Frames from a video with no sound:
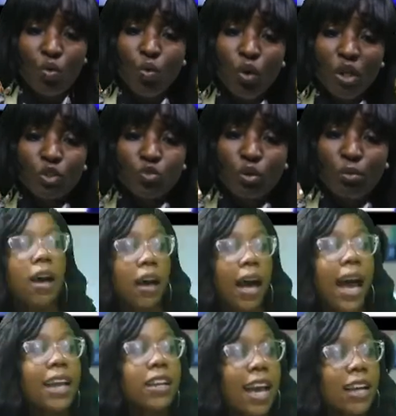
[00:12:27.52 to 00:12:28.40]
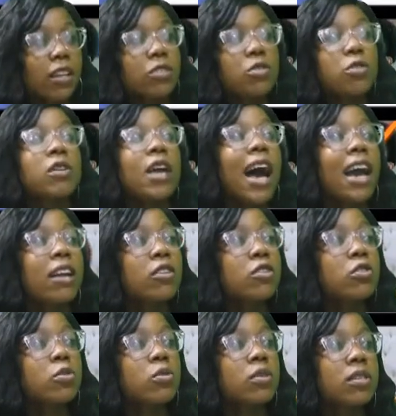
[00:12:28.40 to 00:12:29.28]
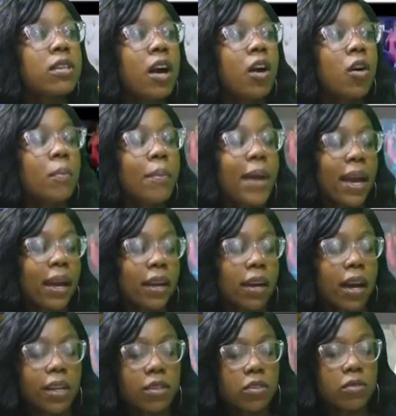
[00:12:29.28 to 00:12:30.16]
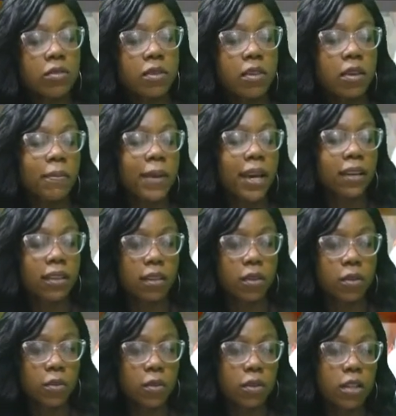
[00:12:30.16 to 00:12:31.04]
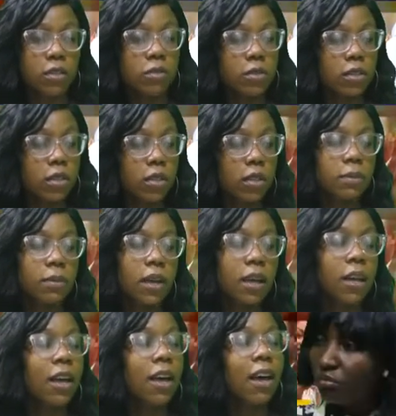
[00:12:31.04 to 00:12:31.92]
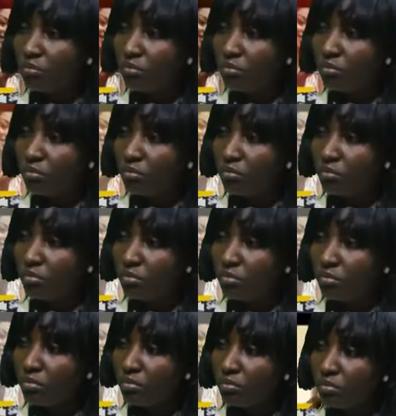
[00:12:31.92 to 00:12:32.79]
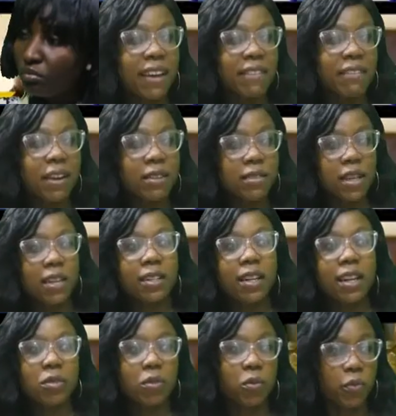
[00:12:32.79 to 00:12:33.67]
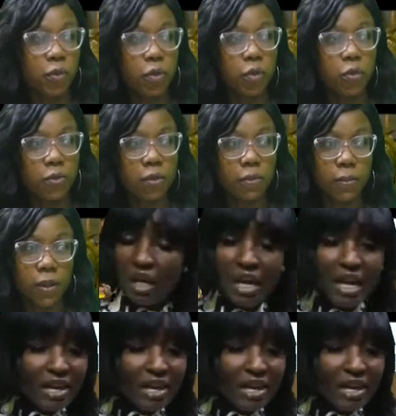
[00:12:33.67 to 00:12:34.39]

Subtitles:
I used to tell my girls that have a separate life outside that of your husband.